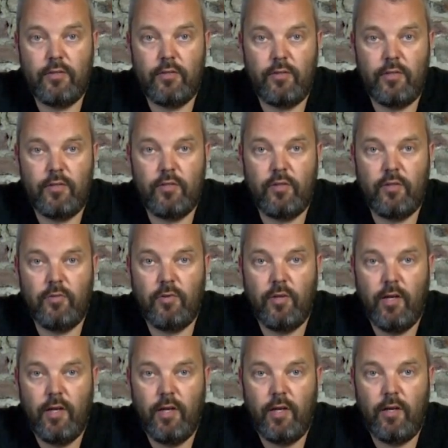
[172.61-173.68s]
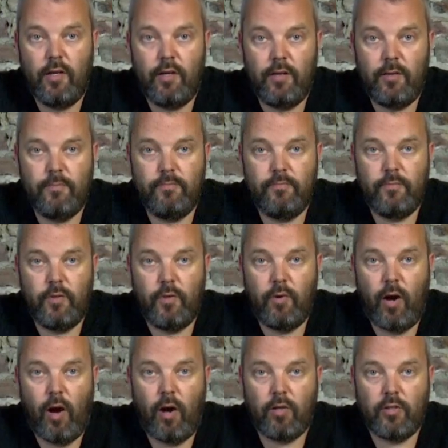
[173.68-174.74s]
So there's no, um, no
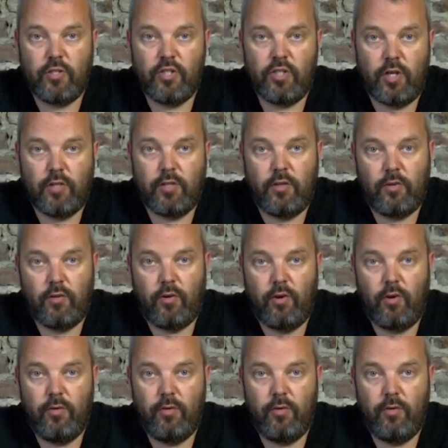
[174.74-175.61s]
hard shut or,